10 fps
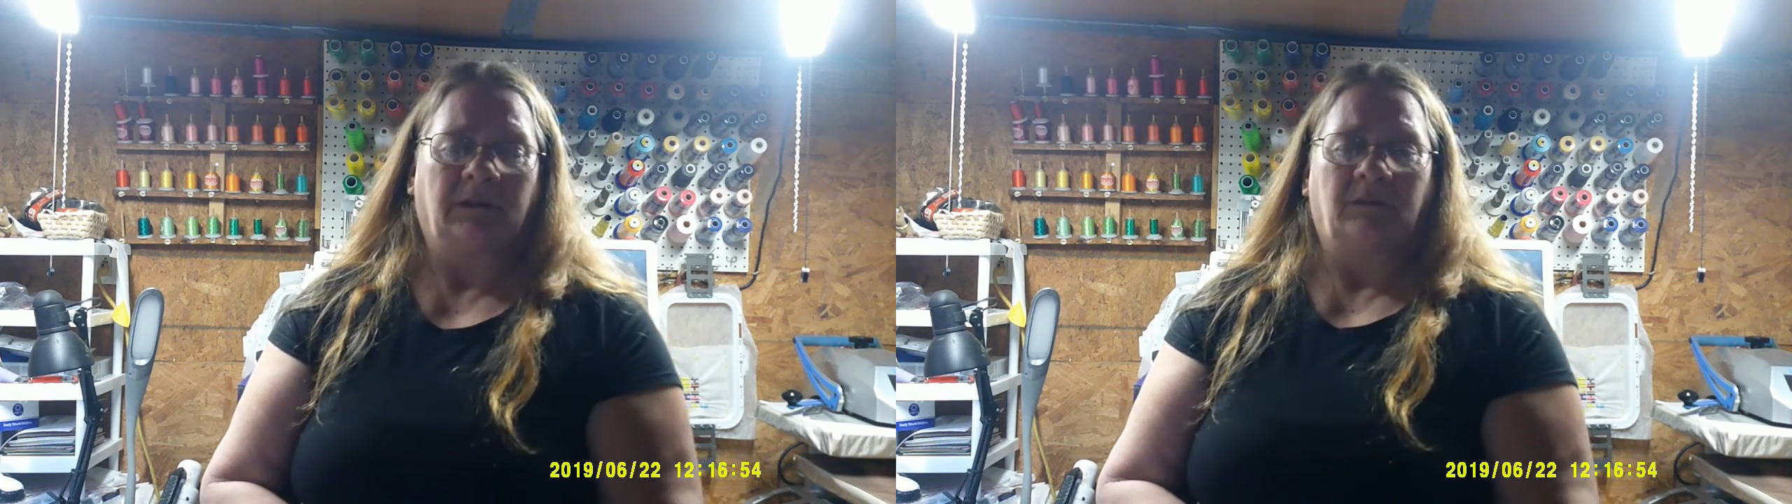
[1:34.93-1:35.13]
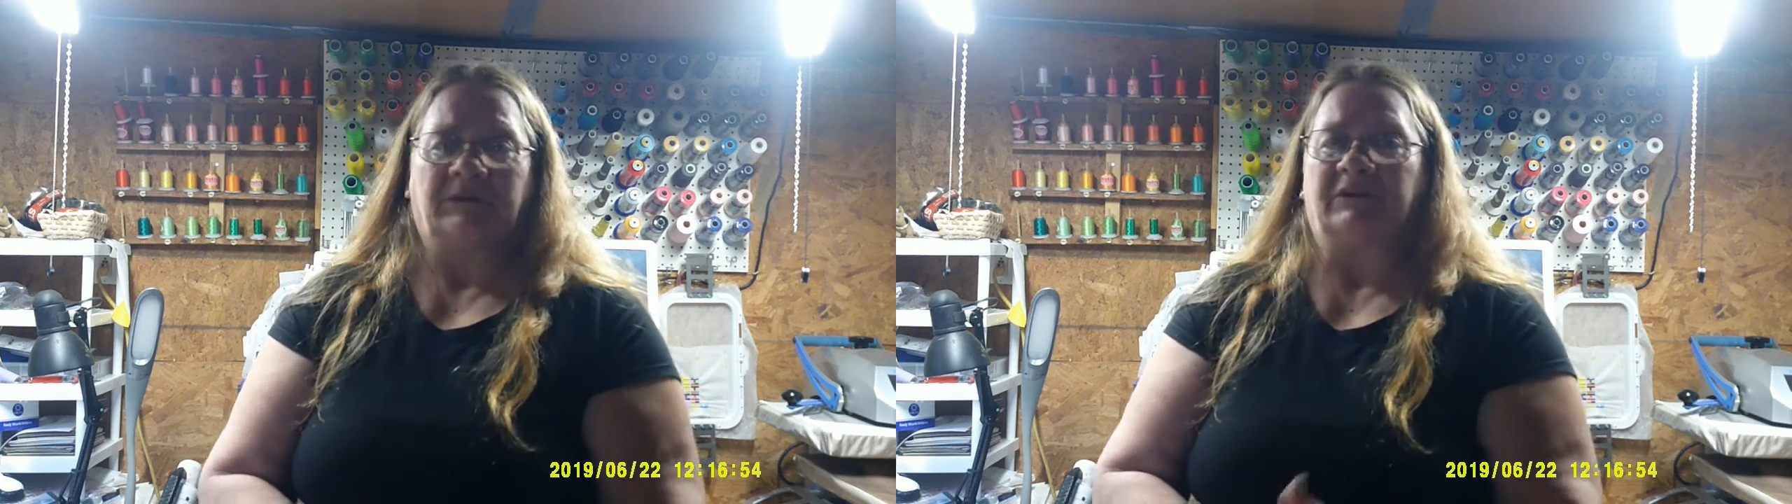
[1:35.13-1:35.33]

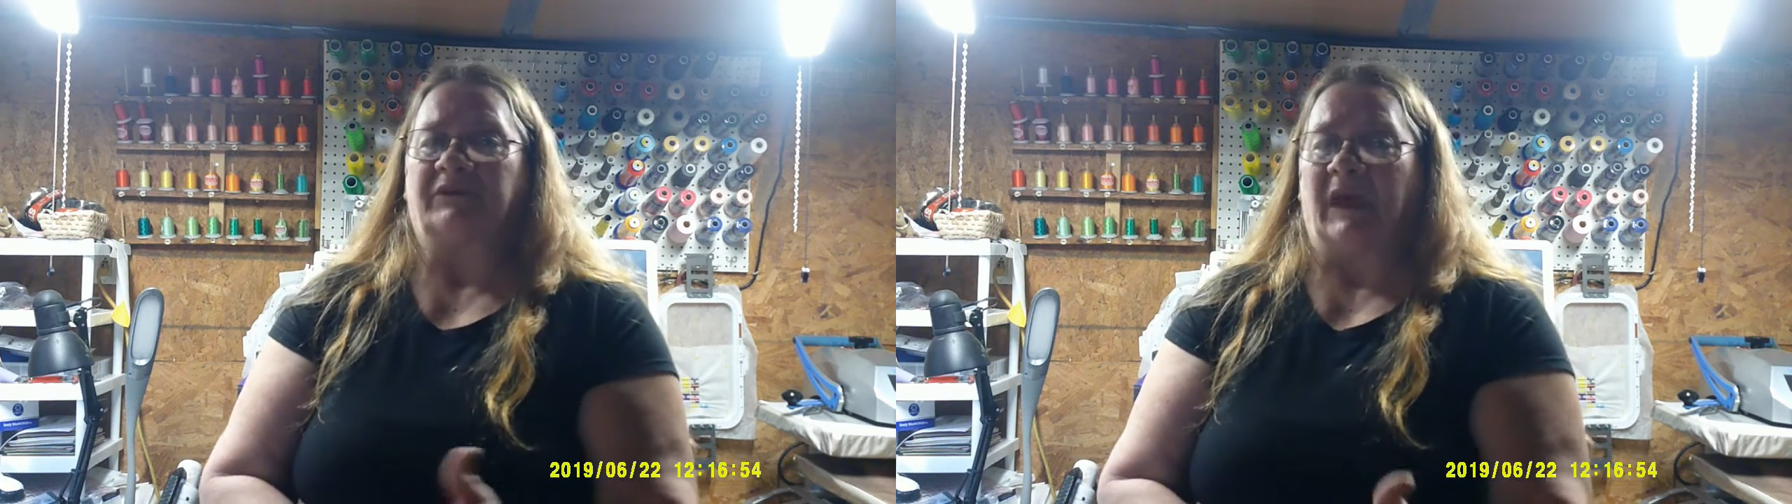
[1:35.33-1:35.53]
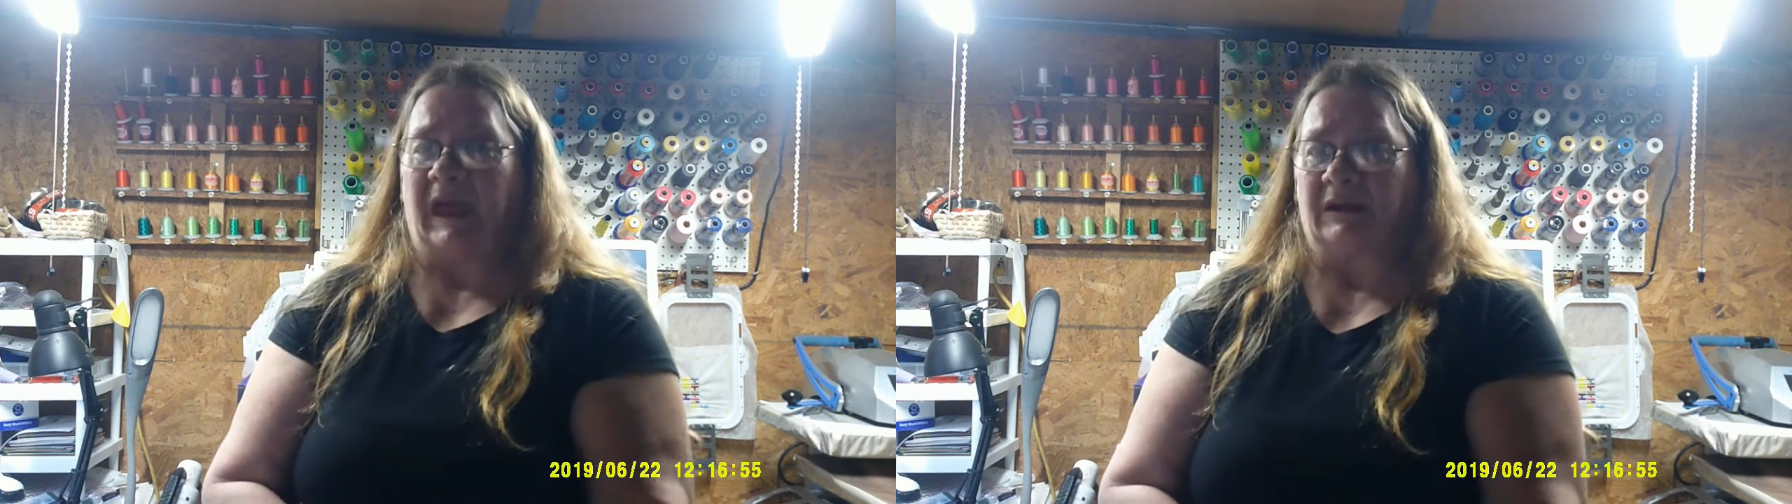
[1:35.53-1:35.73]
which is
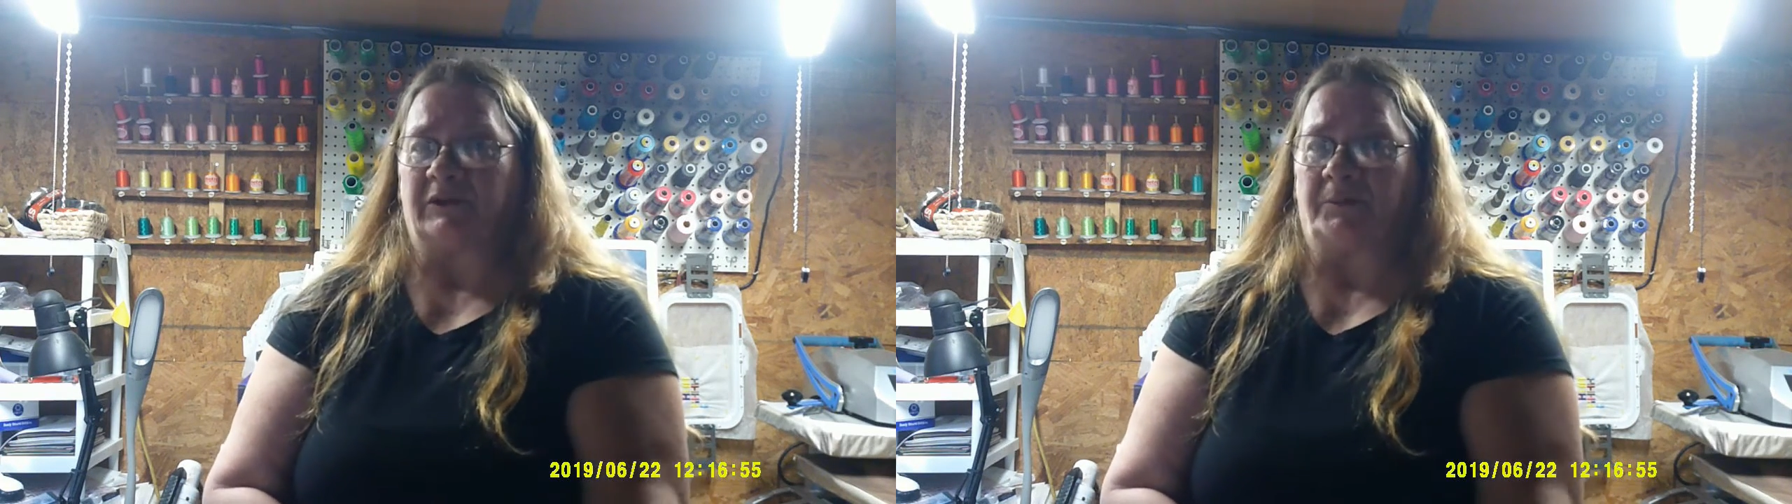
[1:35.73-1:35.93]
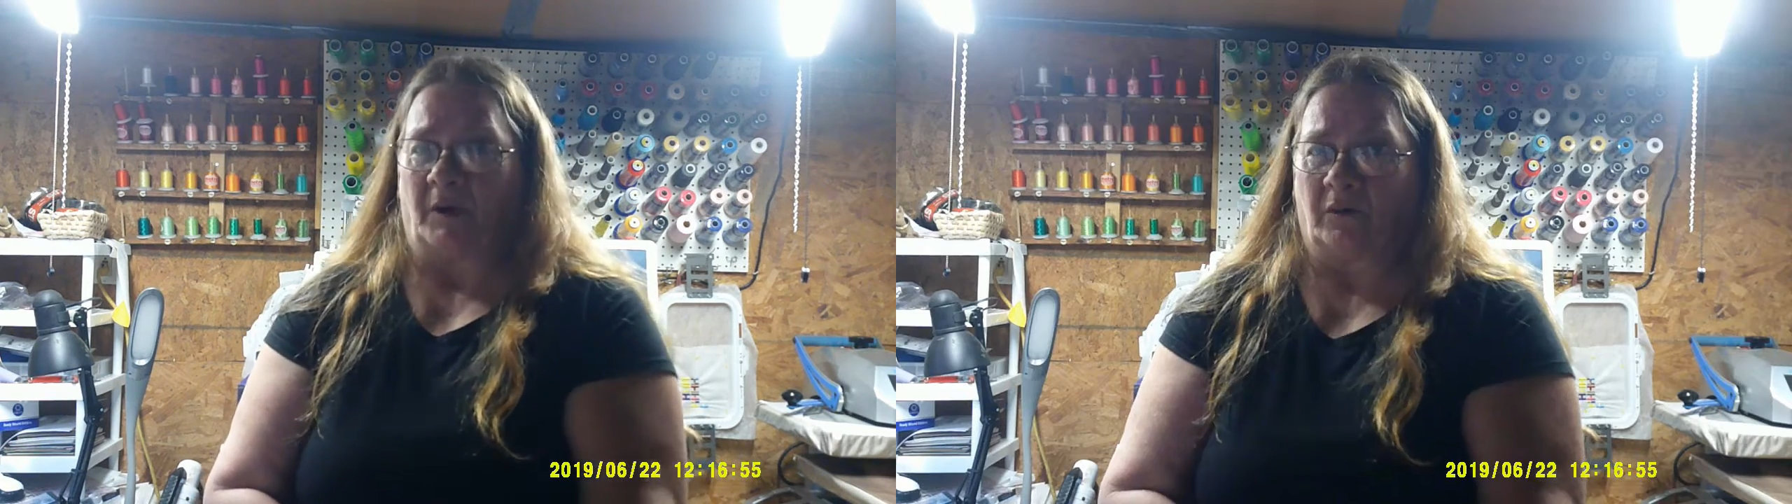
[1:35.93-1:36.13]
the
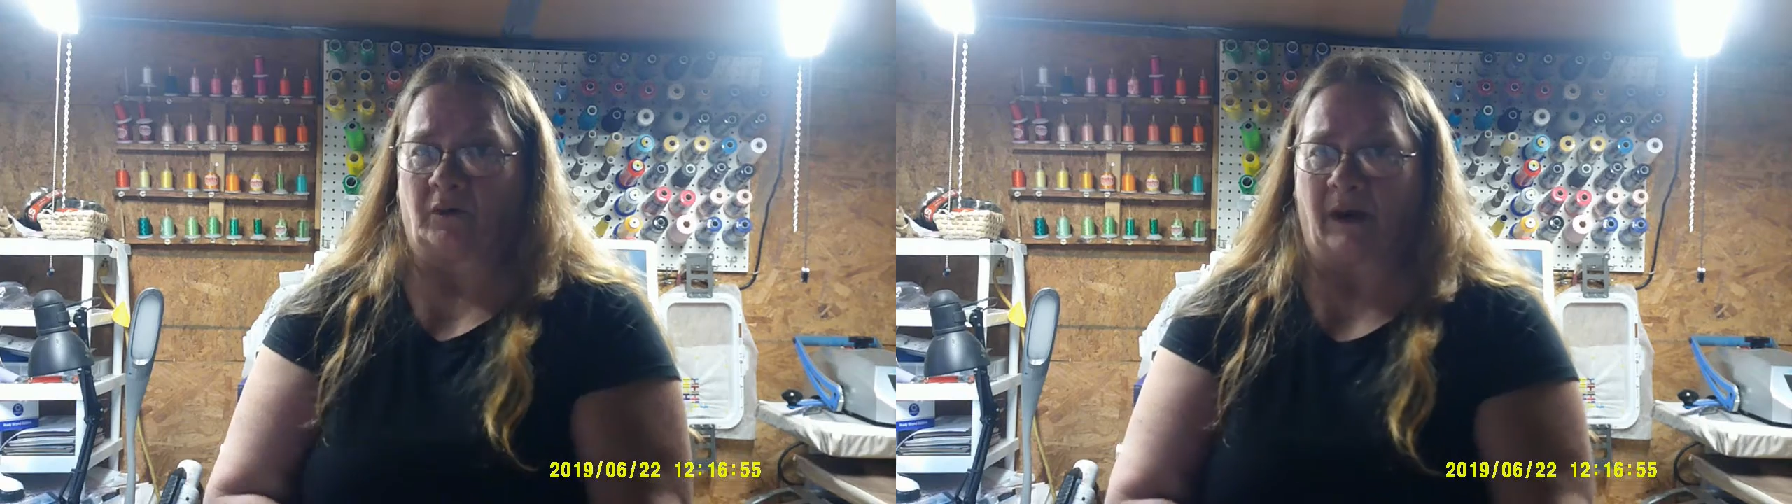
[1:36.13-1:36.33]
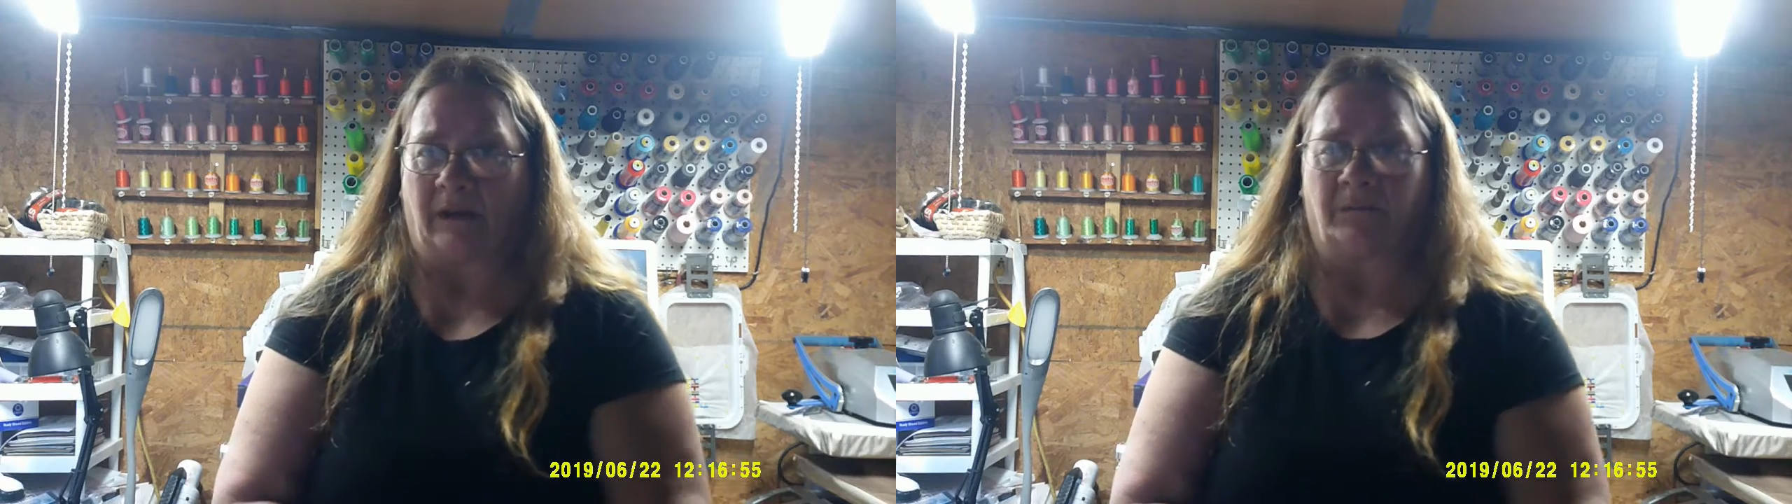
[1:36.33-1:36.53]
Hatch
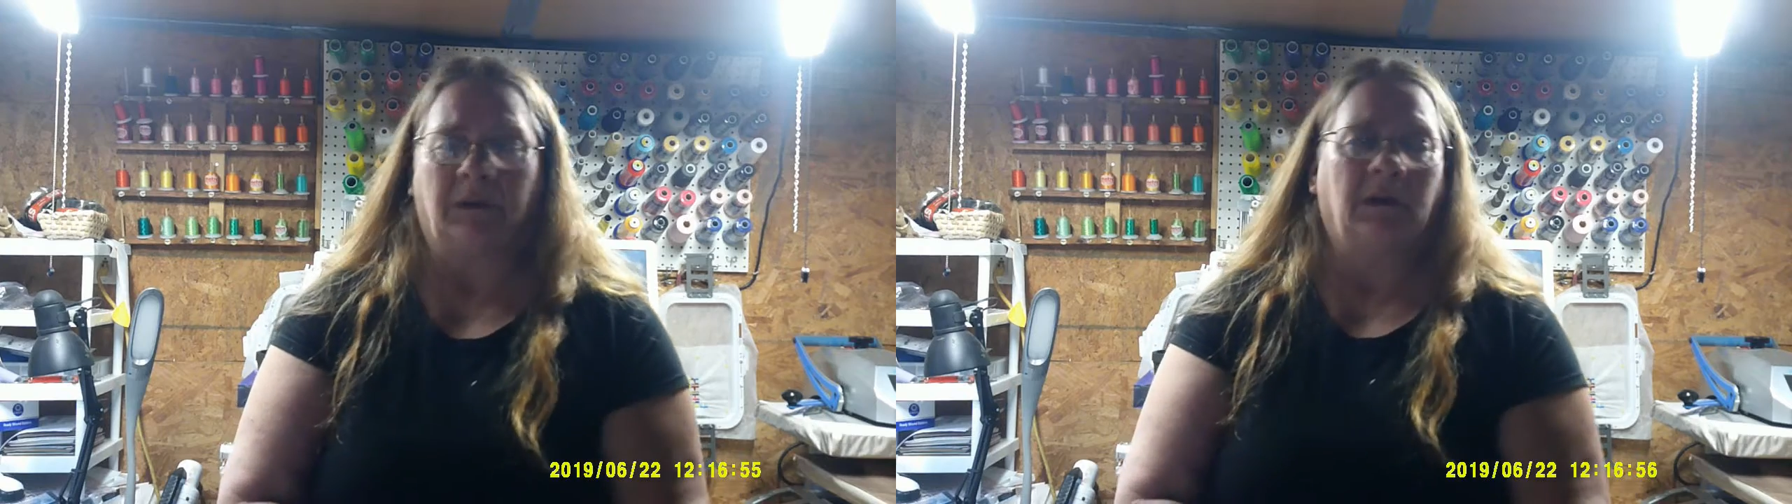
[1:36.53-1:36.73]
program.